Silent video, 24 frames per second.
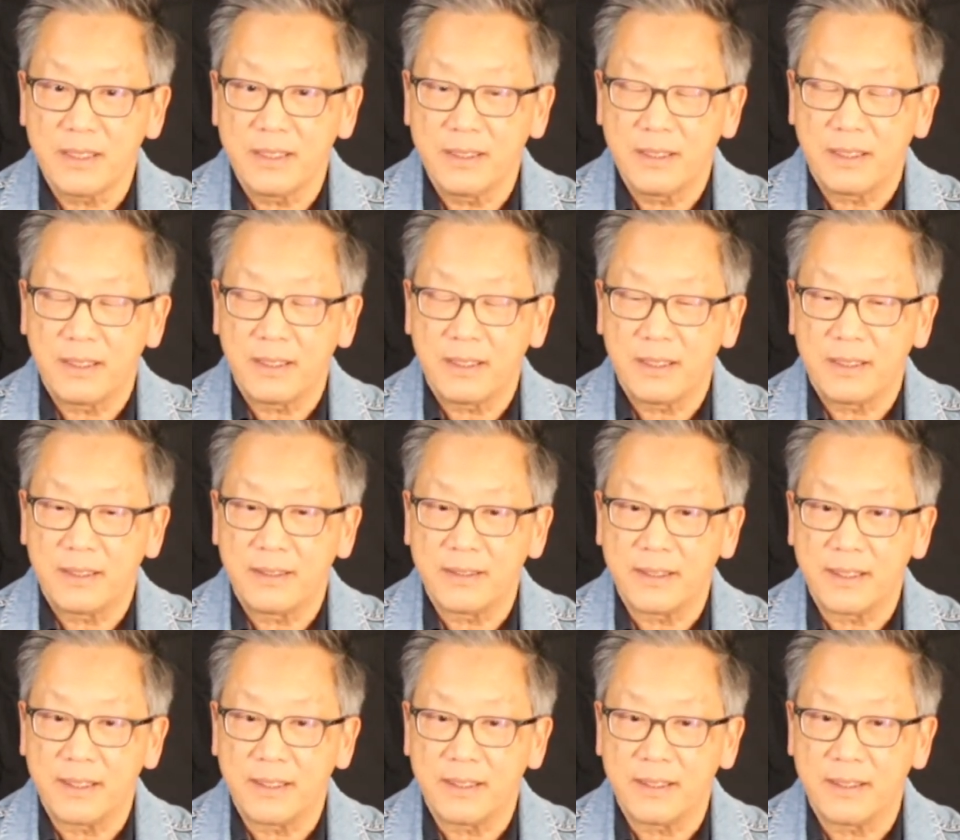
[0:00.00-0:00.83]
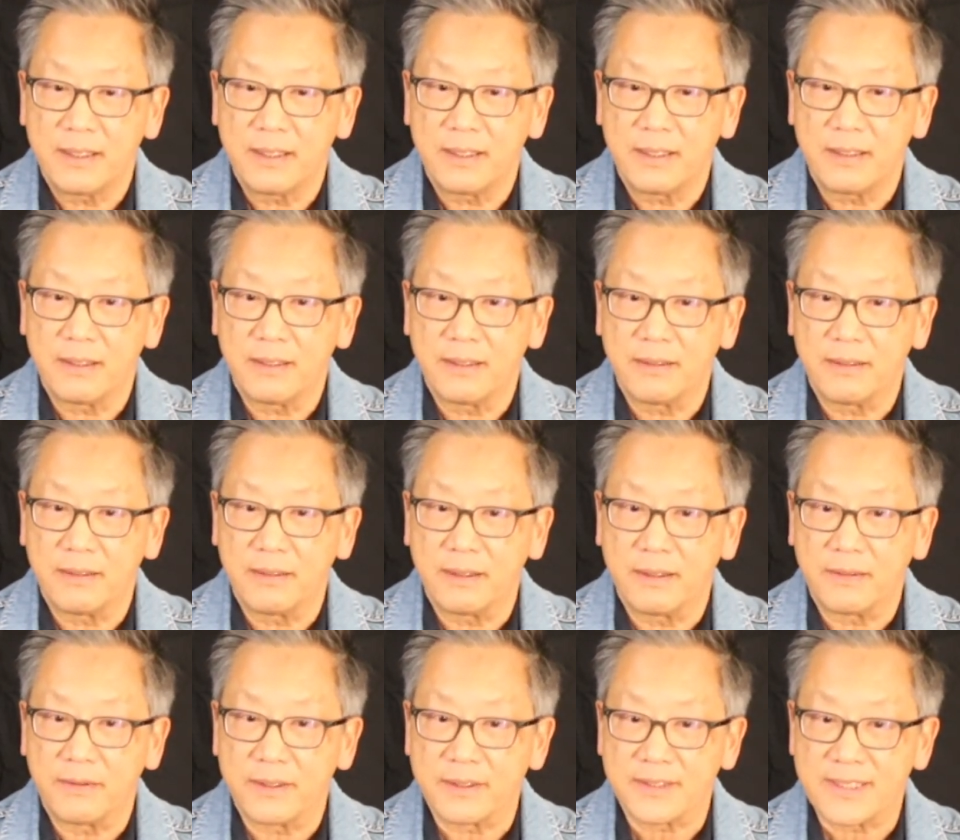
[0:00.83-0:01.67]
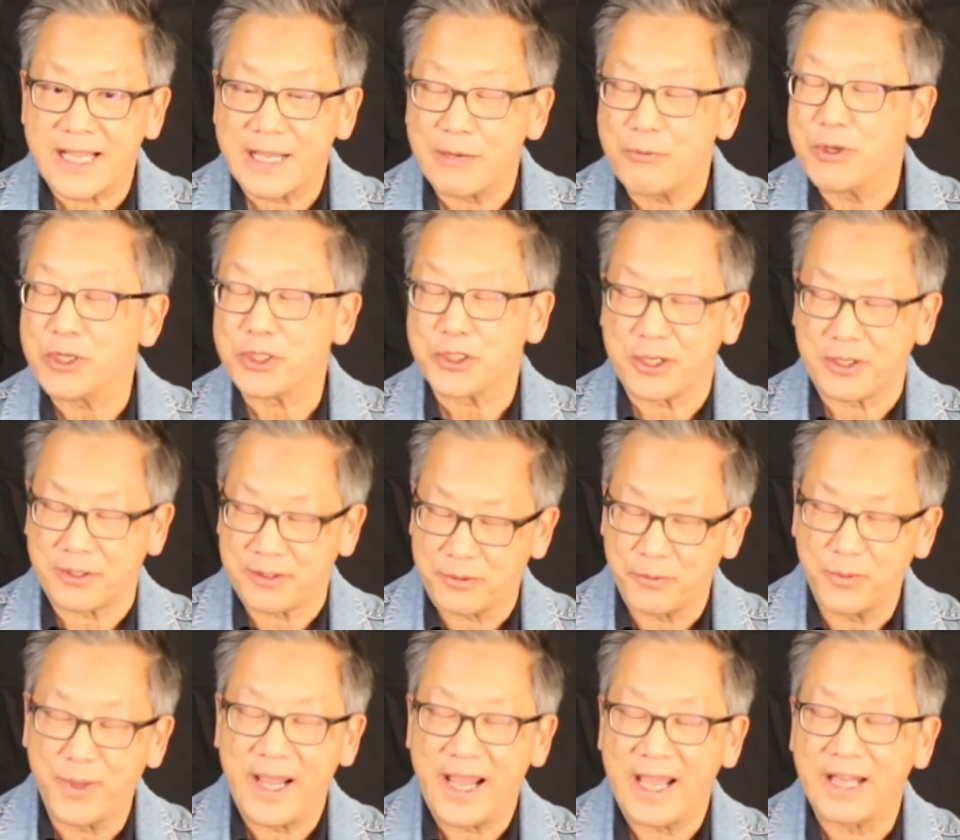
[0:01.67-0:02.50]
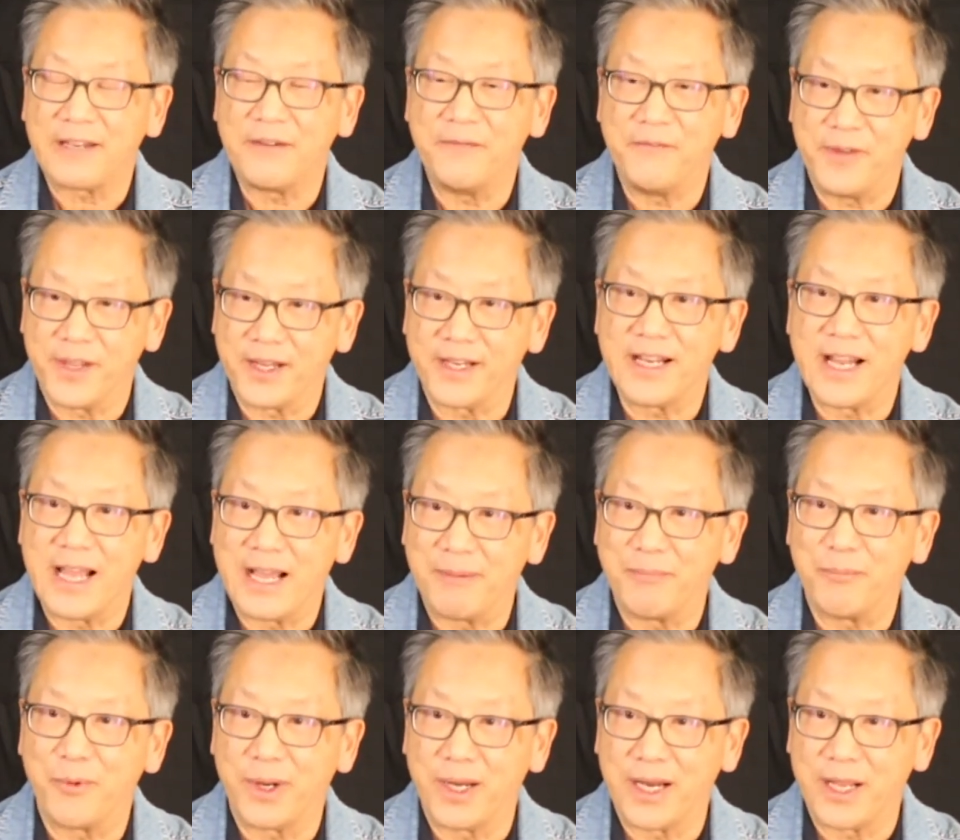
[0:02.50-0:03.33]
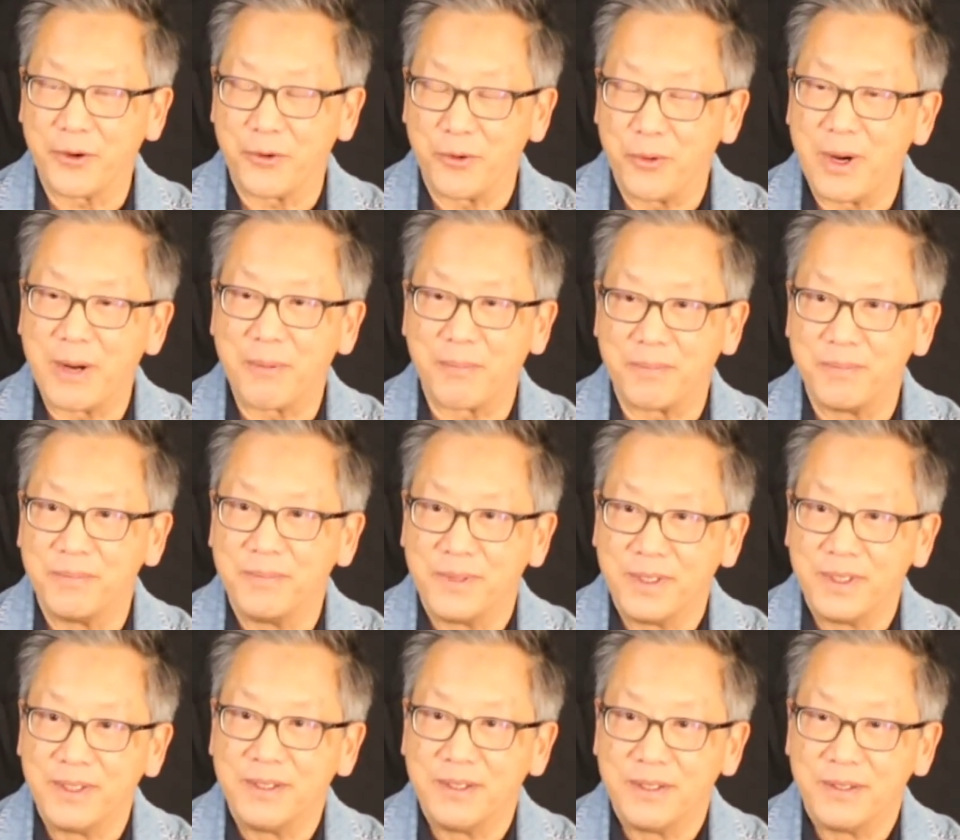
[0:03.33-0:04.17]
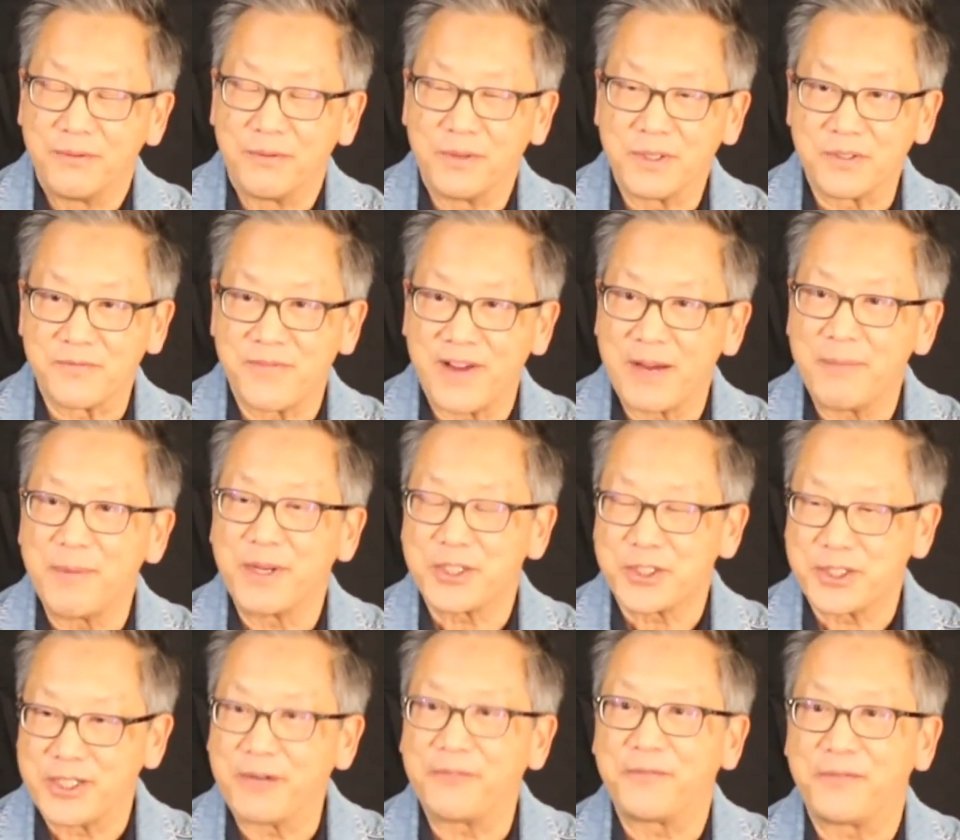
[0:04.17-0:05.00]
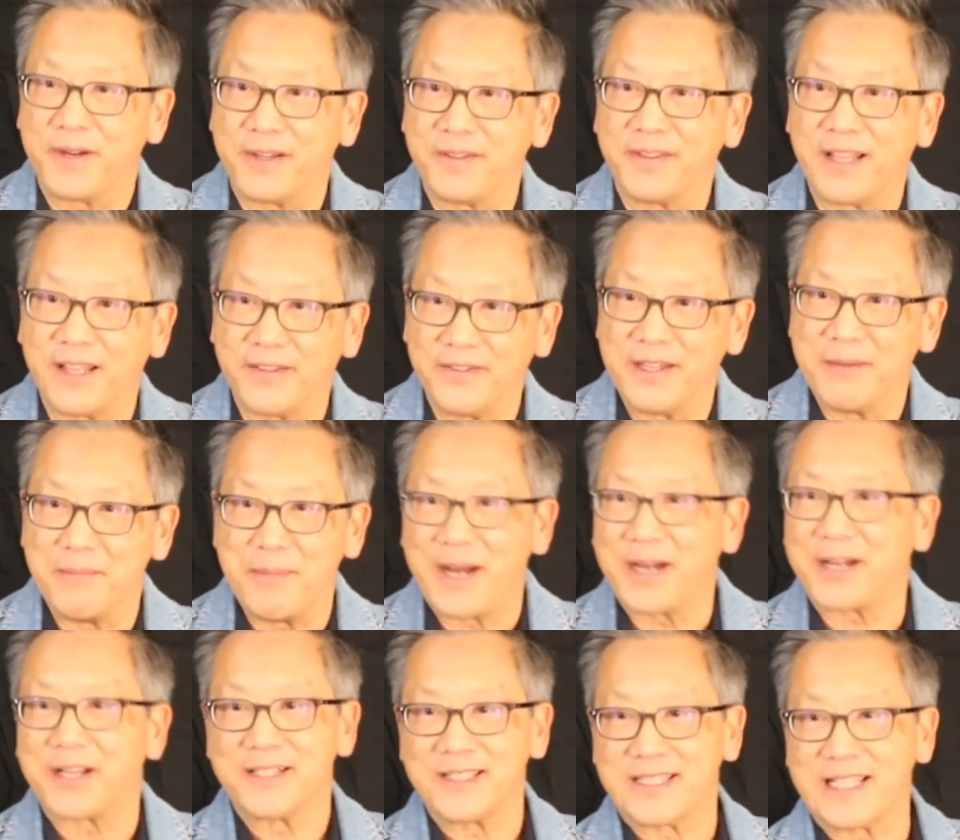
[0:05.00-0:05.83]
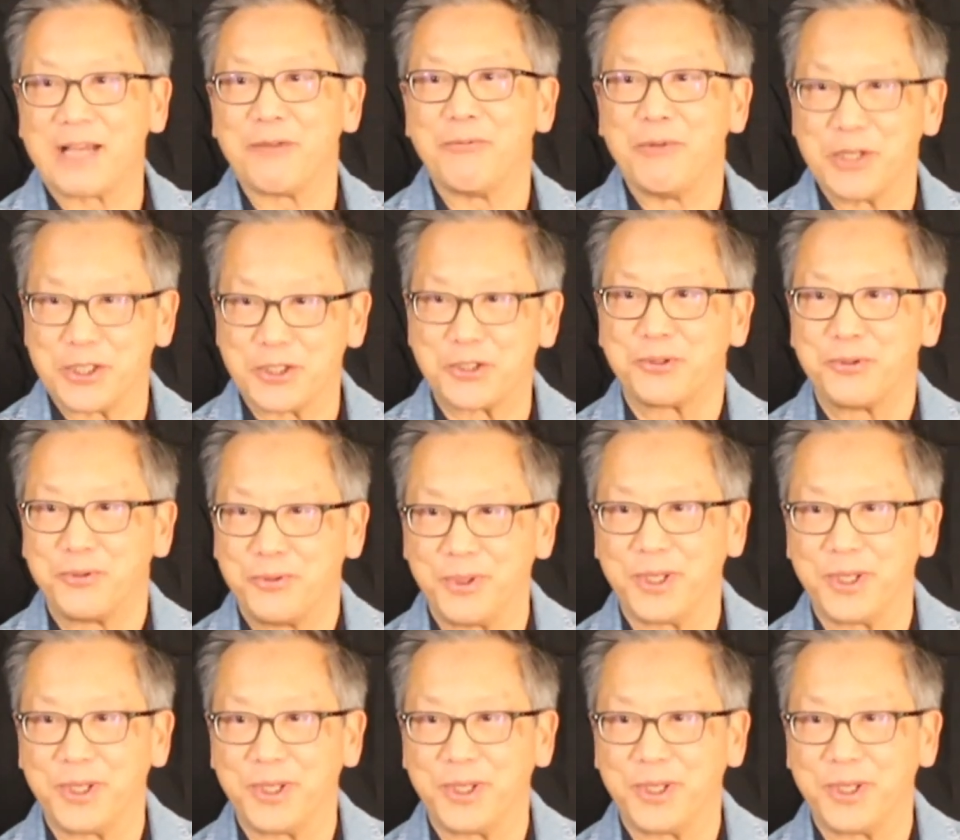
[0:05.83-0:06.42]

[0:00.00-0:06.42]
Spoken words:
the sandwich that we had in Vietnam when I grew up was very much different than the American sandwich,